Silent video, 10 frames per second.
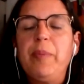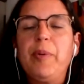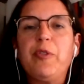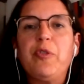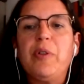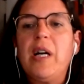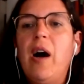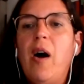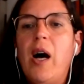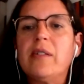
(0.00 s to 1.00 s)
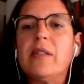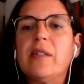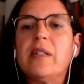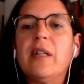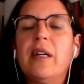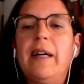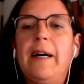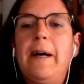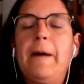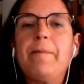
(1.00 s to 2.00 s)
people to a cause
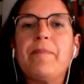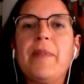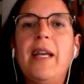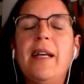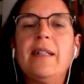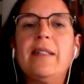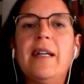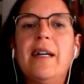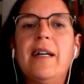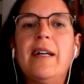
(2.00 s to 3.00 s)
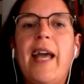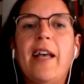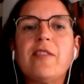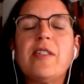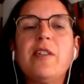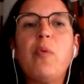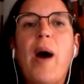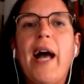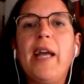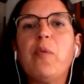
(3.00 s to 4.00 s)
and ask the
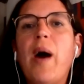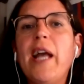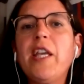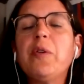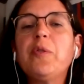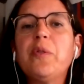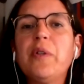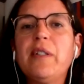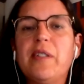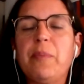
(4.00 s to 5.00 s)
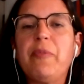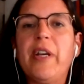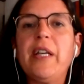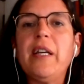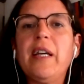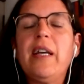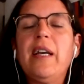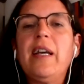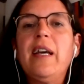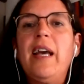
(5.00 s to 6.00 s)
why are you doing something?
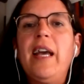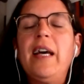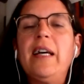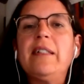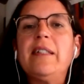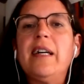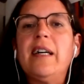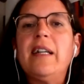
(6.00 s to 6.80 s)
And